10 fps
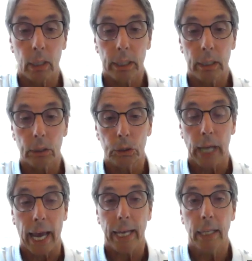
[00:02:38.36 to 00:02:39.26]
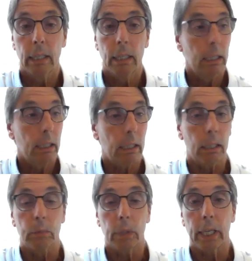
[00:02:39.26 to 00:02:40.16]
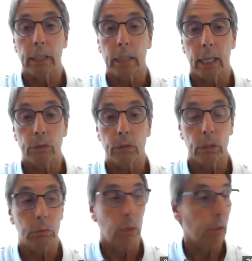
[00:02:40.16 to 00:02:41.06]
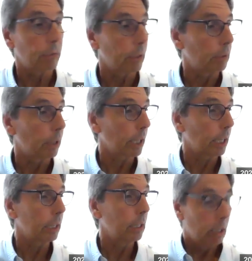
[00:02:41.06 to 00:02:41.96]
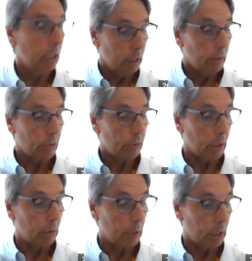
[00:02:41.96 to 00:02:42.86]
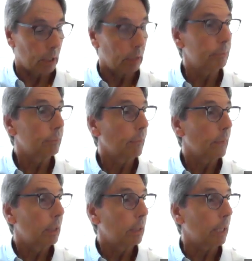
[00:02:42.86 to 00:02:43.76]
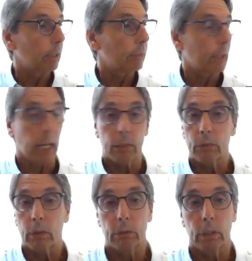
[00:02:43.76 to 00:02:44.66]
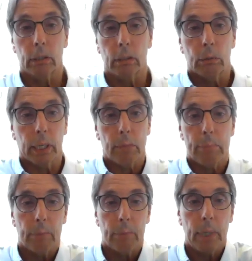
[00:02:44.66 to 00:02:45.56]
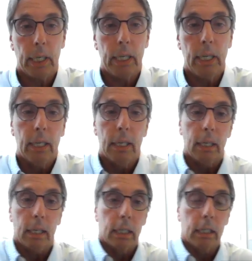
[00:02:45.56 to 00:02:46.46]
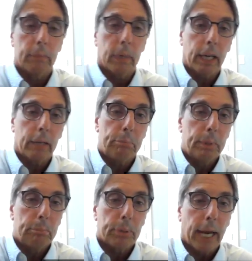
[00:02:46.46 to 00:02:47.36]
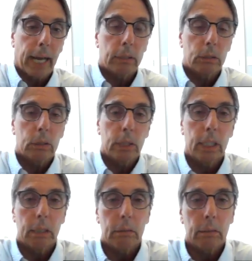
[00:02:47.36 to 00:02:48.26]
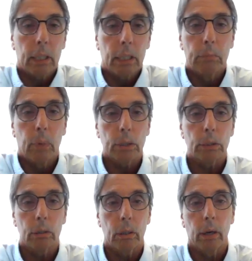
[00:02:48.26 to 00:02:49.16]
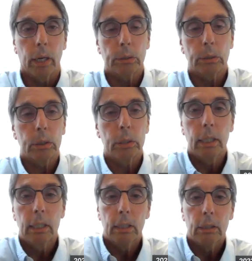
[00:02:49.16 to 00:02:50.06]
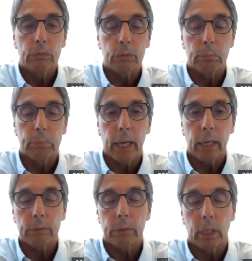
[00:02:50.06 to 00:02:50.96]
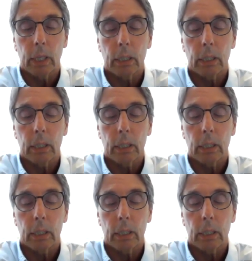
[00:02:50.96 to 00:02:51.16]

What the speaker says: in the chat, and we'll get that to you also, okay? So that's that. So real quick about me, I've been practicing martial arts for about